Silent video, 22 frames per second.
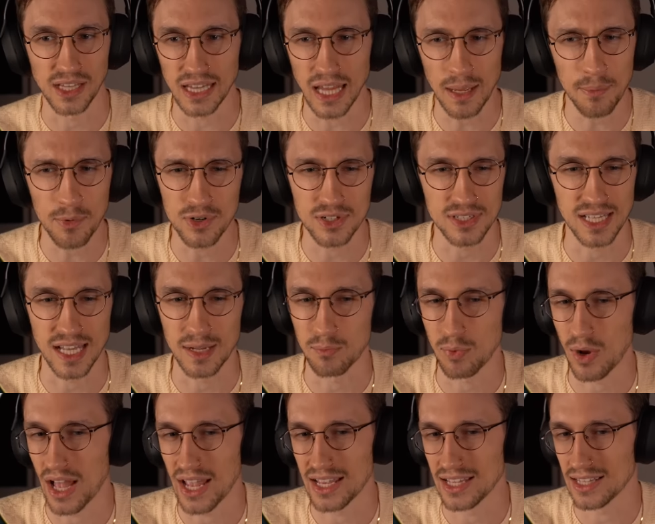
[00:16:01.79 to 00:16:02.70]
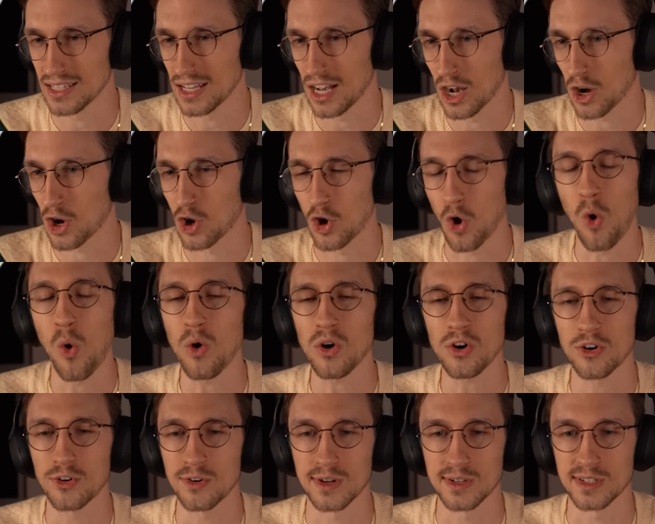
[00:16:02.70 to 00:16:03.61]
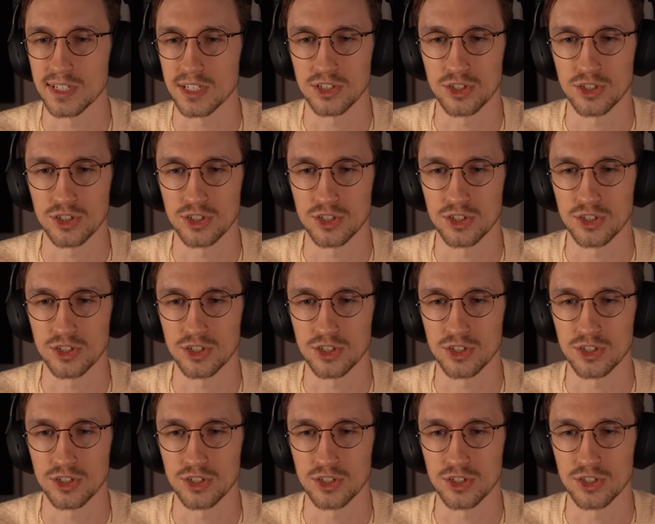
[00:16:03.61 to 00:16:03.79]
The leopard is like probably a quarter as